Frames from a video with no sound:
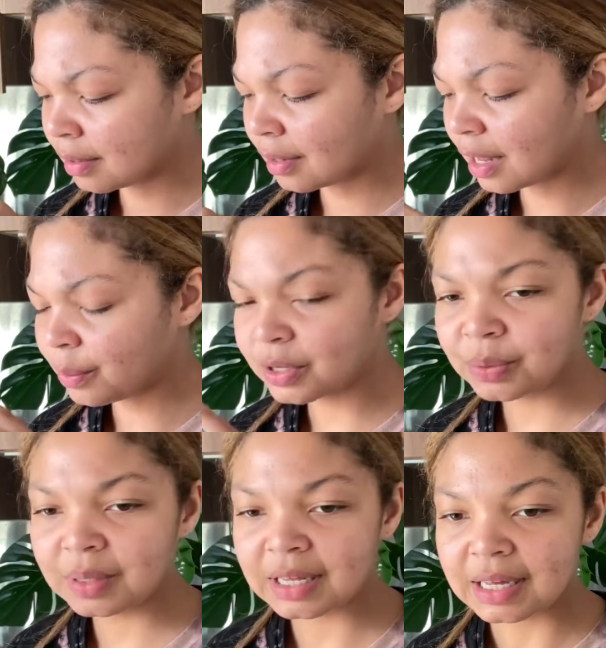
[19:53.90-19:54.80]
I wonder
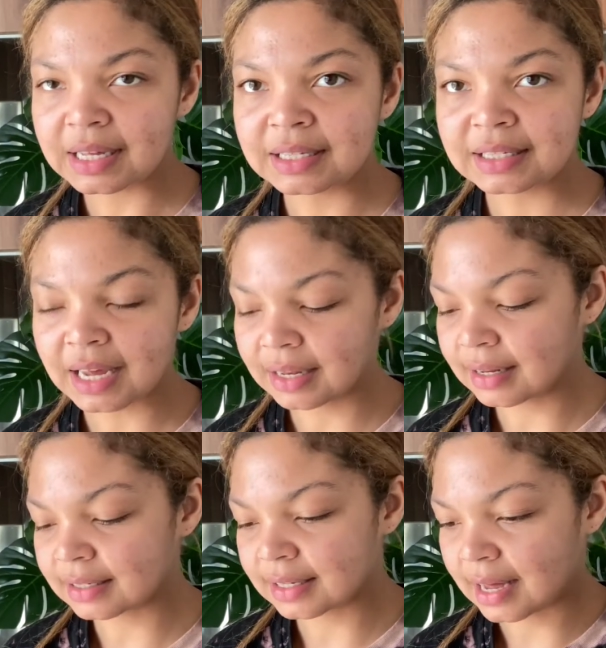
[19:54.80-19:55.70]
what the inside
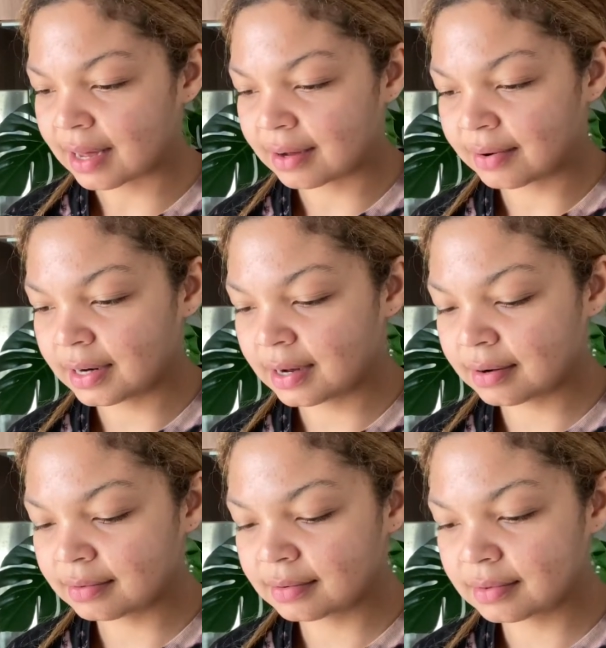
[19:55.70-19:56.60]
looks like right
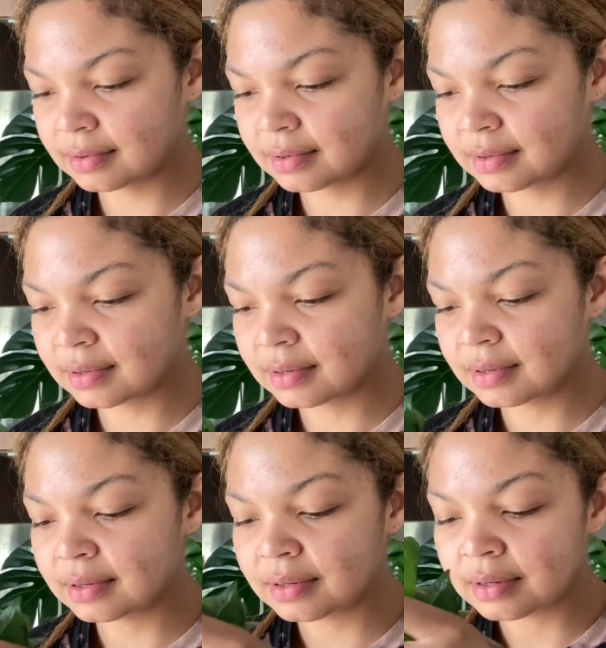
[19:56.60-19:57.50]

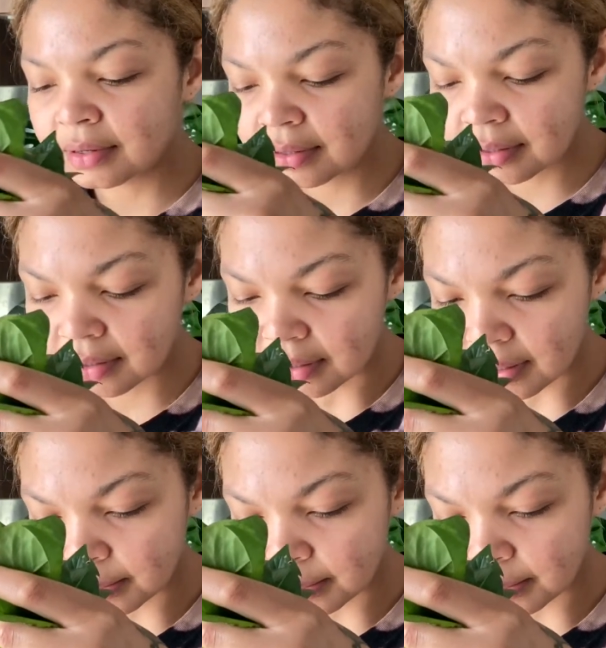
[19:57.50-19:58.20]
now.